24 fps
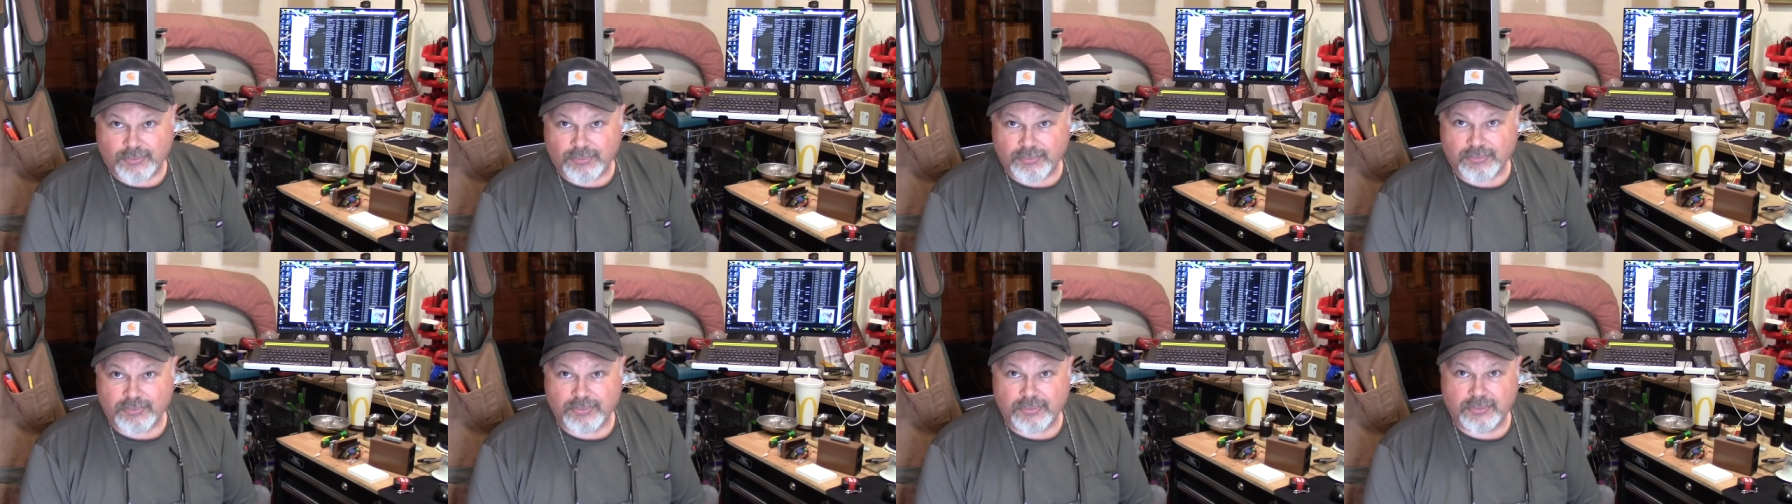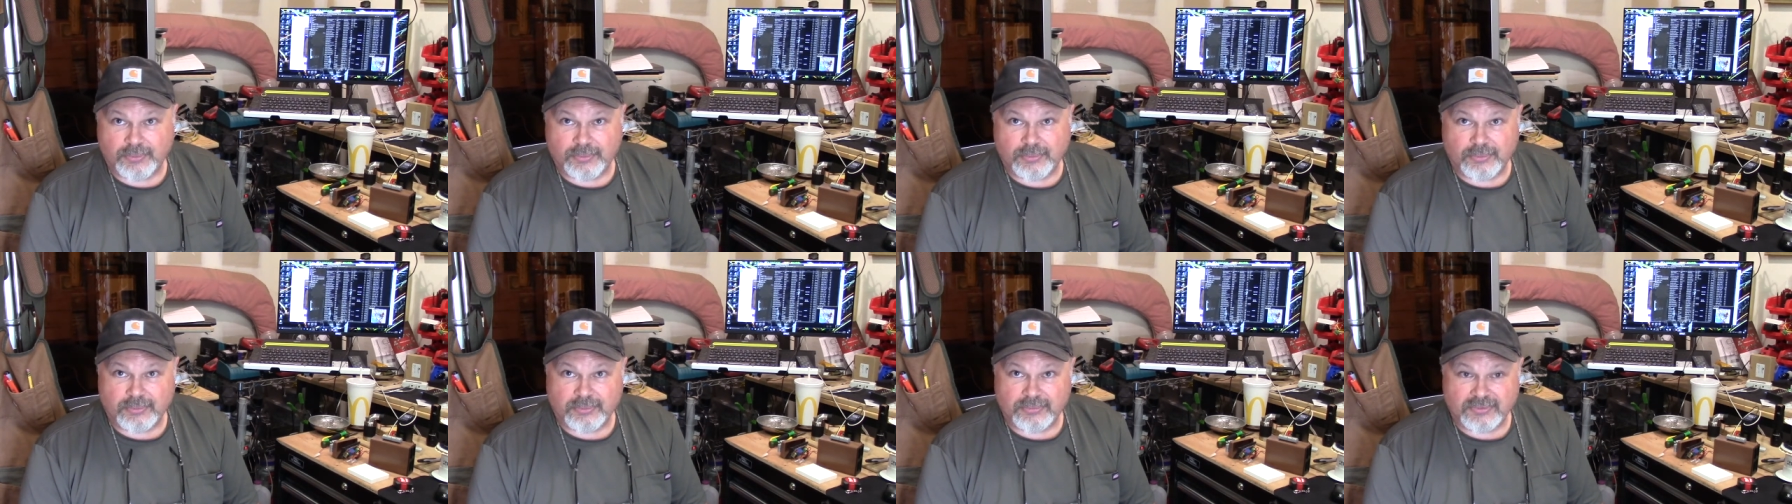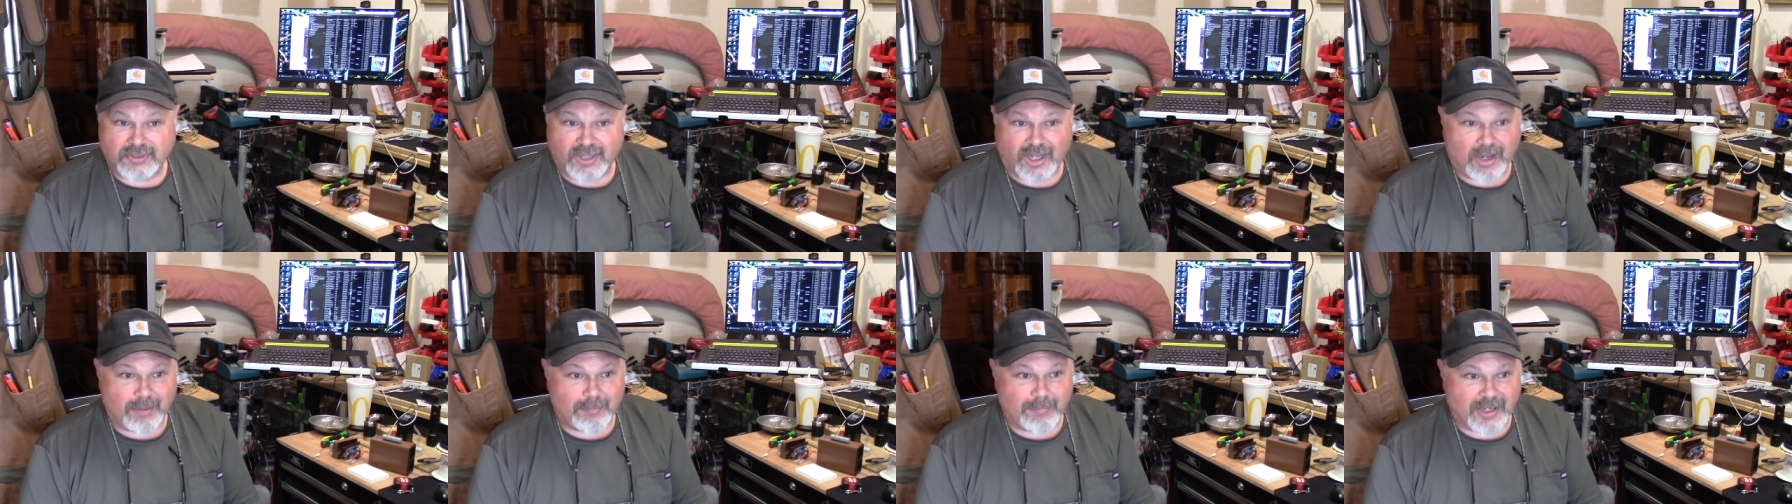through,
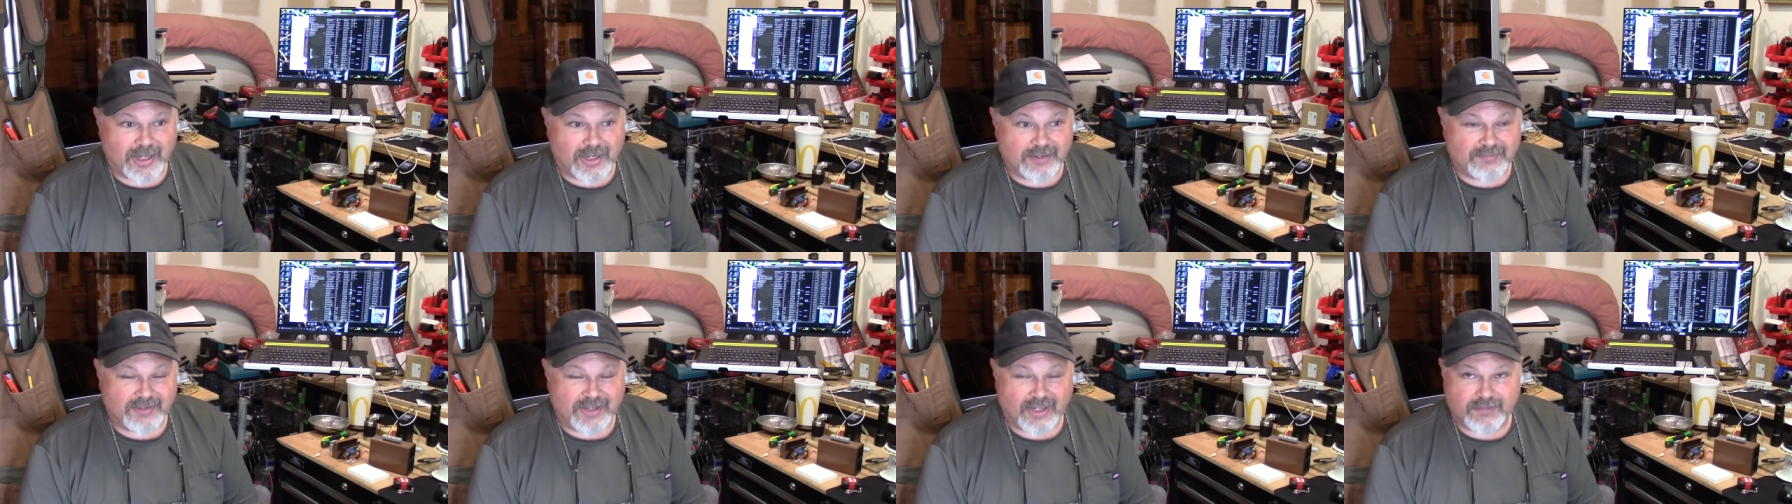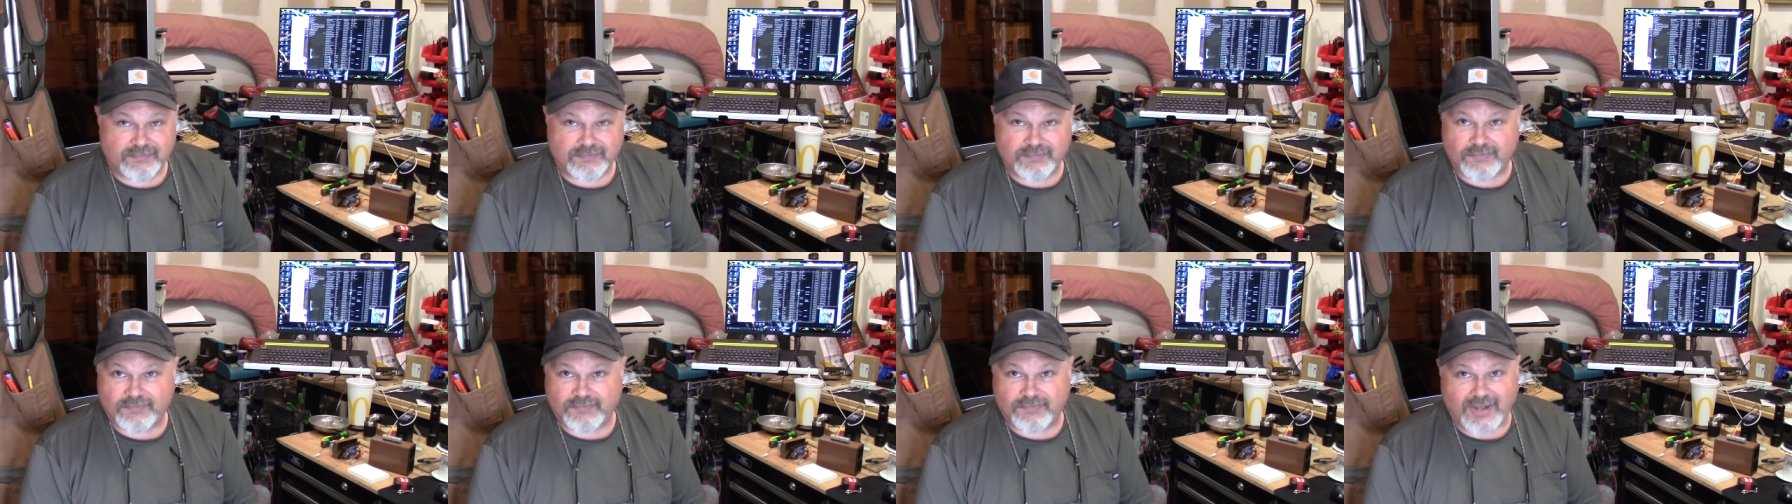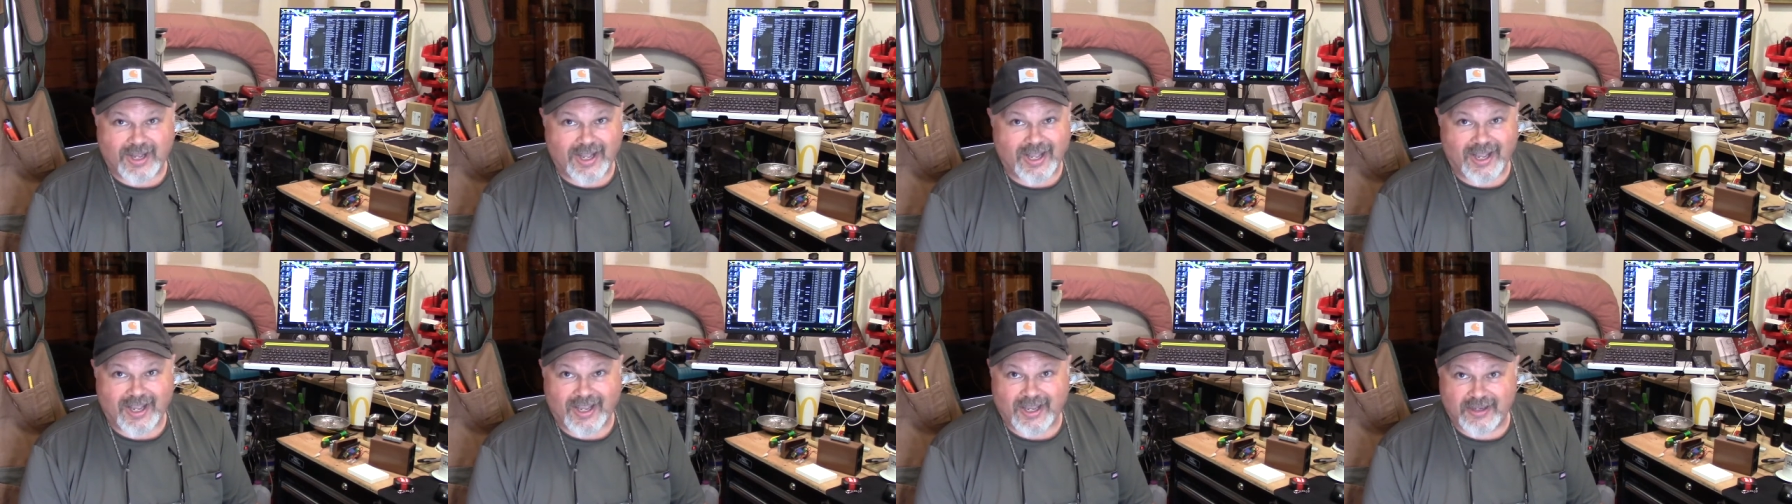I might have had
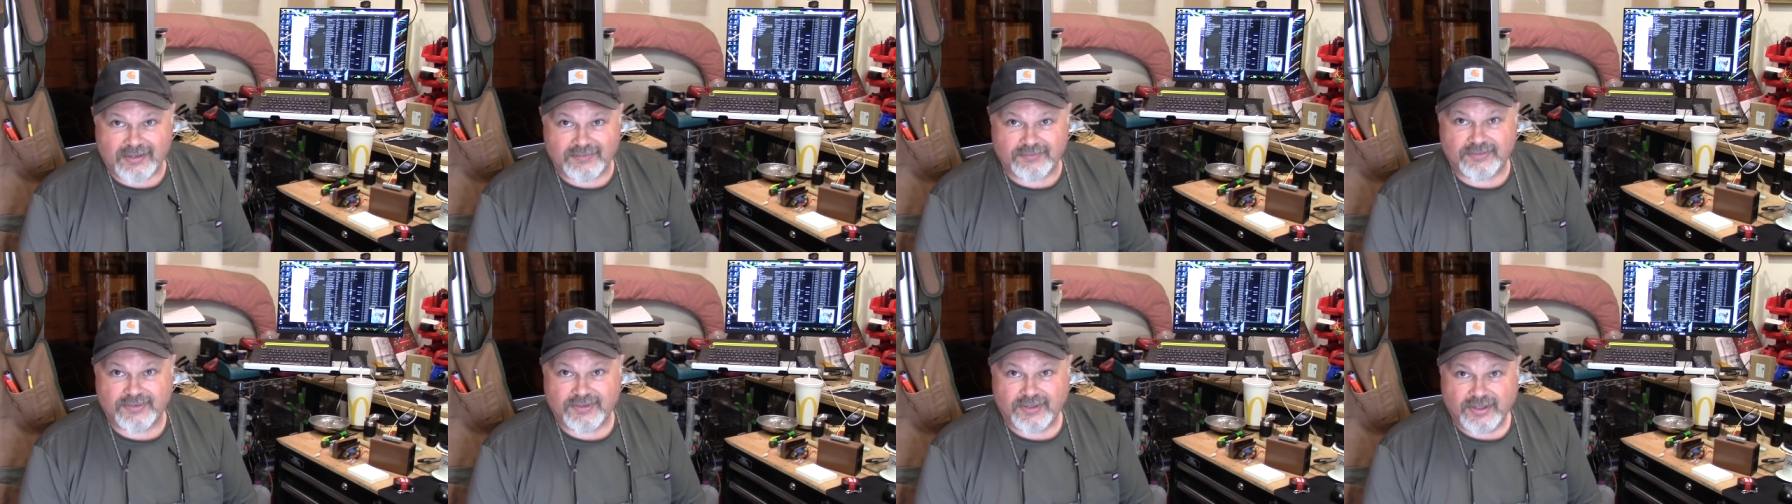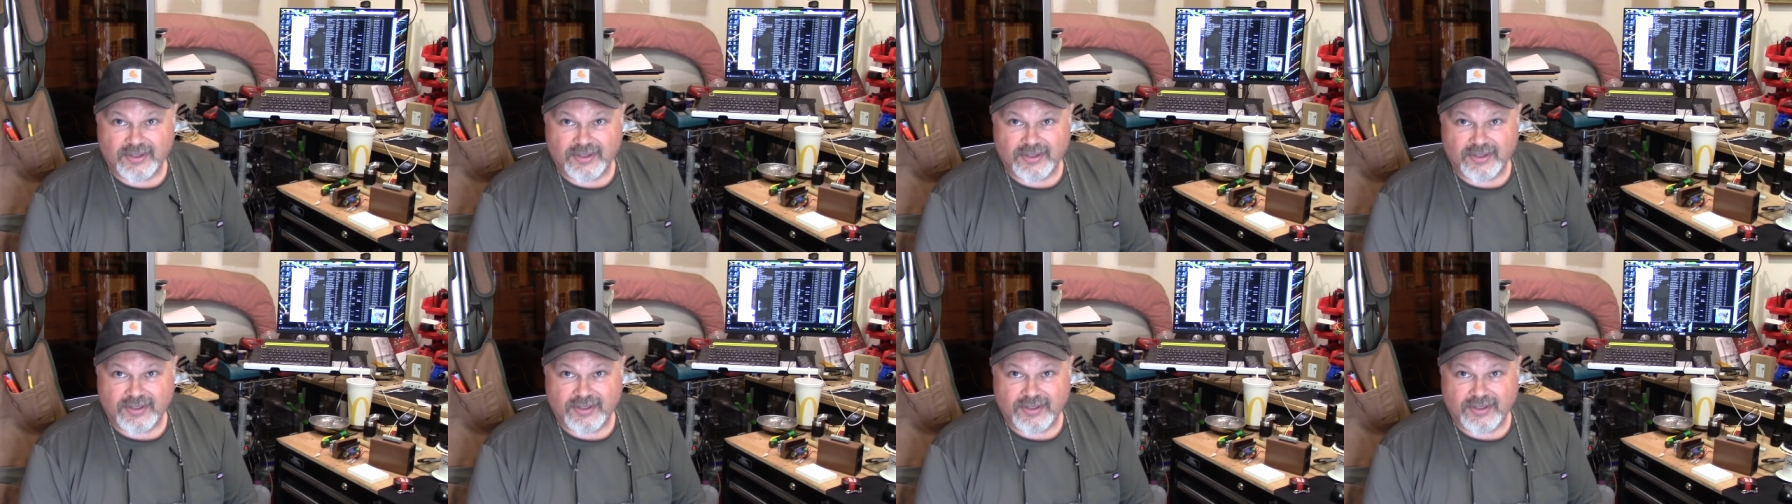5